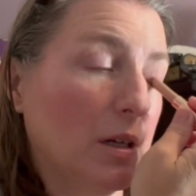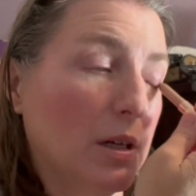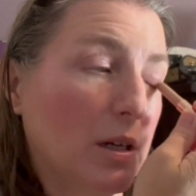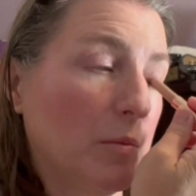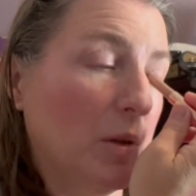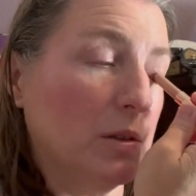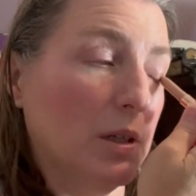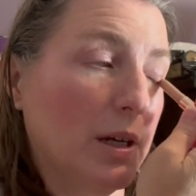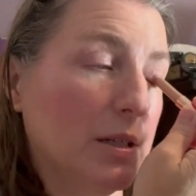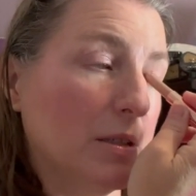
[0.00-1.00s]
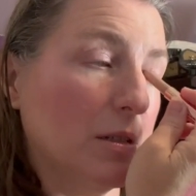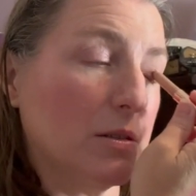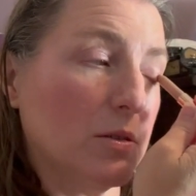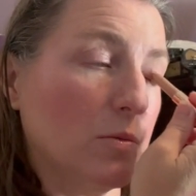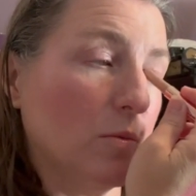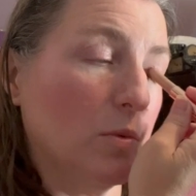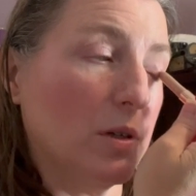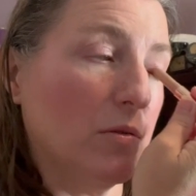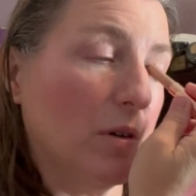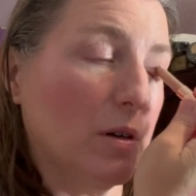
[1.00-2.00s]
Ulta has, there's one
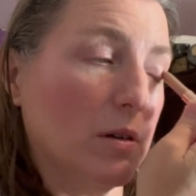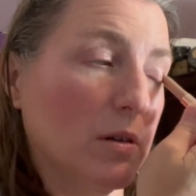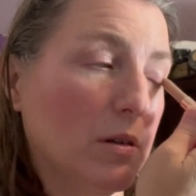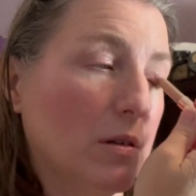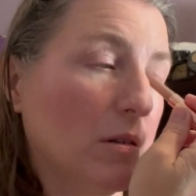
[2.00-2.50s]
of her